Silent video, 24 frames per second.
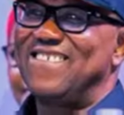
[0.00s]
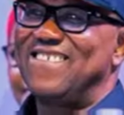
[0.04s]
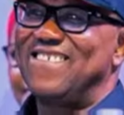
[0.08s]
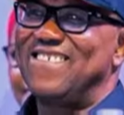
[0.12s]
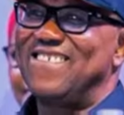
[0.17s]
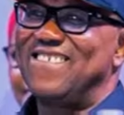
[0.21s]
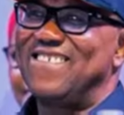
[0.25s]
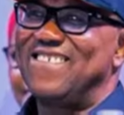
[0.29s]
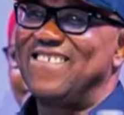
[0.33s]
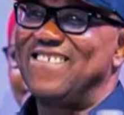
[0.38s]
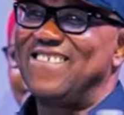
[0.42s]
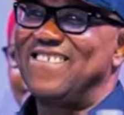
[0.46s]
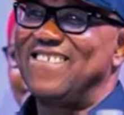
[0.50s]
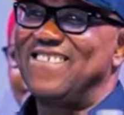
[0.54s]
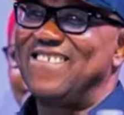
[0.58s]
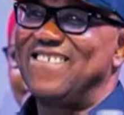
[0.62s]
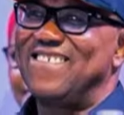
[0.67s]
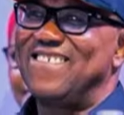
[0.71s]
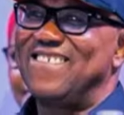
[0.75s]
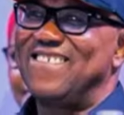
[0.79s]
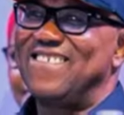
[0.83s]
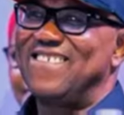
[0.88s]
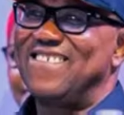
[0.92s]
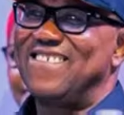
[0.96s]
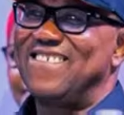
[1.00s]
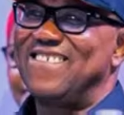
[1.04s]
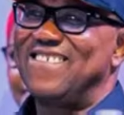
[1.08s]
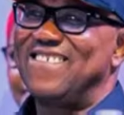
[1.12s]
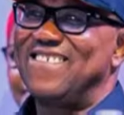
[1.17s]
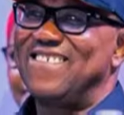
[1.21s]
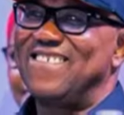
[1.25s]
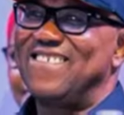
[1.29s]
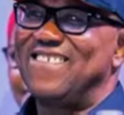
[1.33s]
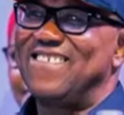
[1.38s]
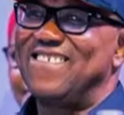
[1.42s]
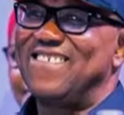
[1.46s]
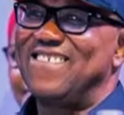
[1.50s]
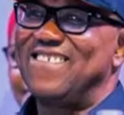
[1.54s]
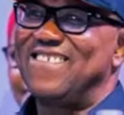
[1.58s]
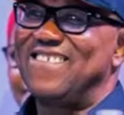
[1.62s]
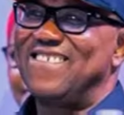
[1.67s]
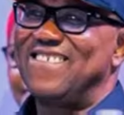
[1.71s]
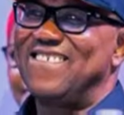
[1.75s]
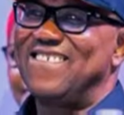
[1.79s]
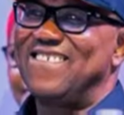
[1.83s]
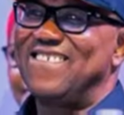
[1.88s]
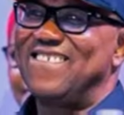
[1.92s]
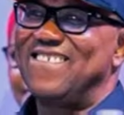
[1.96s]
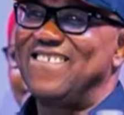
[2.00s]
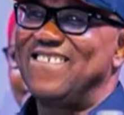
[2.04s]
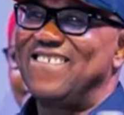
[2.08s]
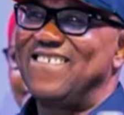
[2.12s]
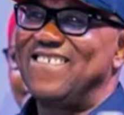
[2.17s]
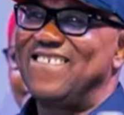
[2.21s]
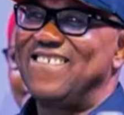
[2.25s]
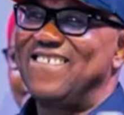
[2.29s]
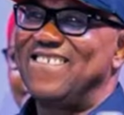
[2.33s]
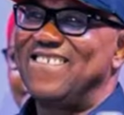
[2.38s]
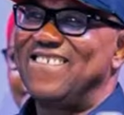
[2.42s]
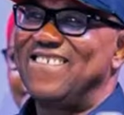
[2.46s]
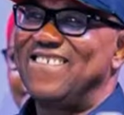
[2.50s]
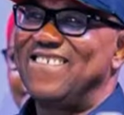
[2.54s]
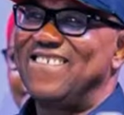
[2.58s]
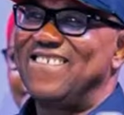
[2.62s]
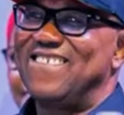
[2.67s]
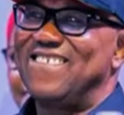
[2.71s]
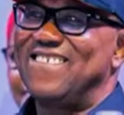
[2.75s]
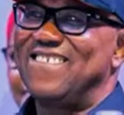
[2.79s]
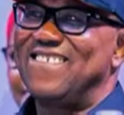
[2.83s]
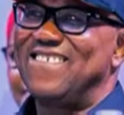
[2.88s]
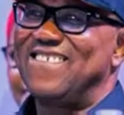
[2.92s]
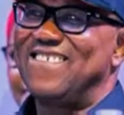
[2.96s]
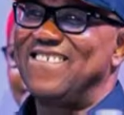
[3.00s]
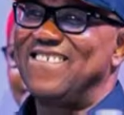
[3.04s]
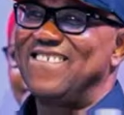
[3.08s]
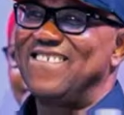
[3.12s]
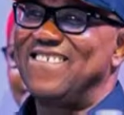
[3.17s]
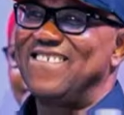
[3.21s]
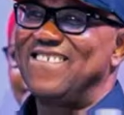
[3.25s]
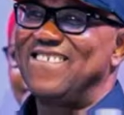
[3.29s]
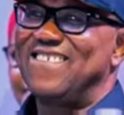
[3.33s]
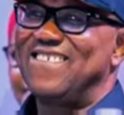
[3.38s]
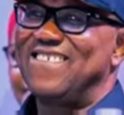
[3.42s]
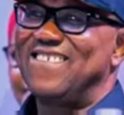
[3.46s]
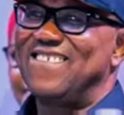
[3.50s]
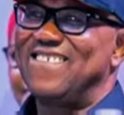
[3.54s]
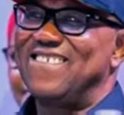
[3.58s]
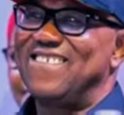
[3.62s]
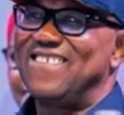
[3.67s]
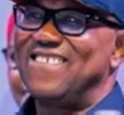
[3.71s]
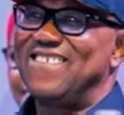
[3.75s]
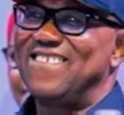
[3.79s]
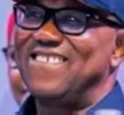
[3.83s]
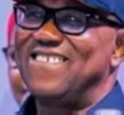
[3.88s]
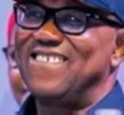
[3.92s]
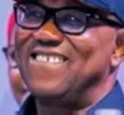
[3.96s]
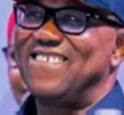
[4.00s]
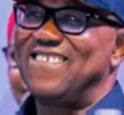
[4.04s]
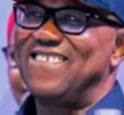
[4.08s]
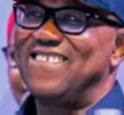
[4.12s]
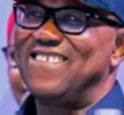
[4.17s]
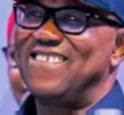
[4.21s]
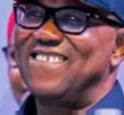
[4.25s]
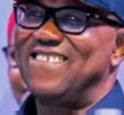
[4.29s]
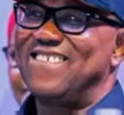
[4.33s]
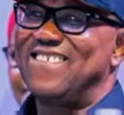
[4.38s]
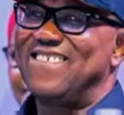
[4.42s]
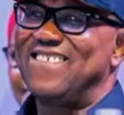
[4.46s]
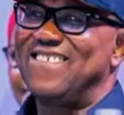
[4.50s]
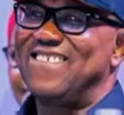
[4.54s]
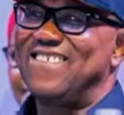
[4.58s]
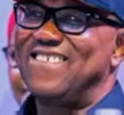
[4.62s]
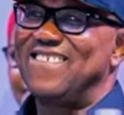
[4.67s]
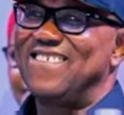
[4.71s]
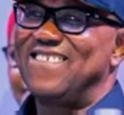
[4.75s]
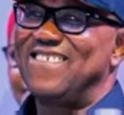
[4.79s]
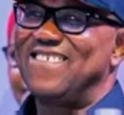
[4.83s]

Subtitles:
(not speaking)